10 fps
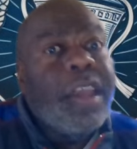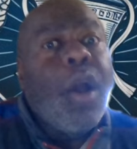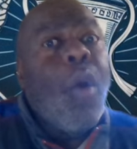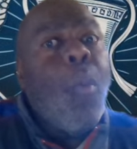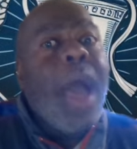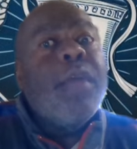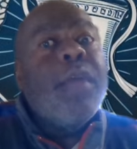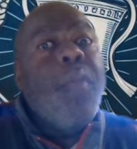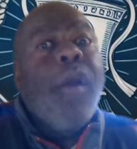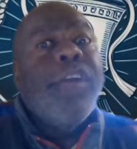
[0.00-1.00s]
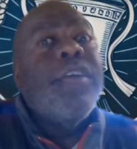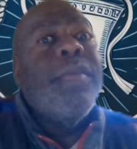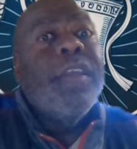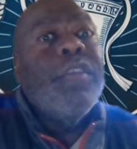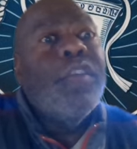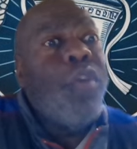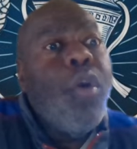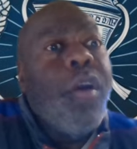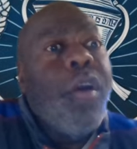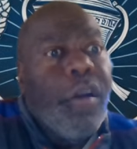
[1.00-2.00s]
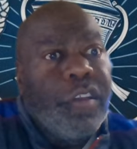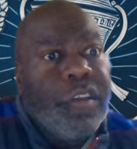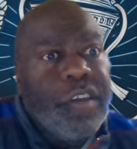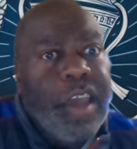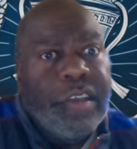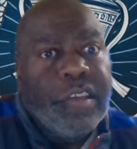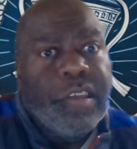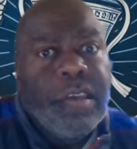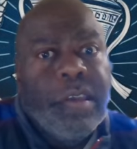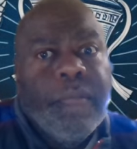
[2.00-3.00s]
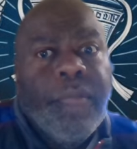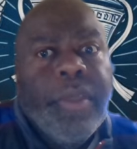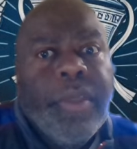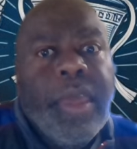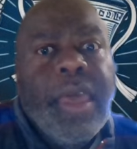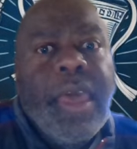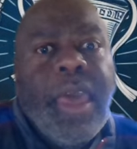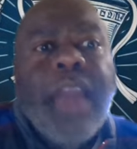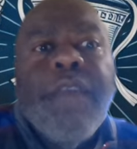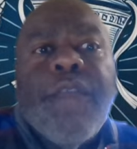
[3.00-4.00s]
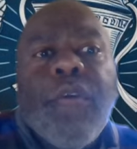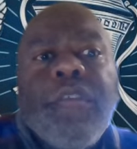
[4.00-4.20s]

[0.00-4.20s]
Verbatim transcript: a wider margin than the scorecard suggests. And, of course, you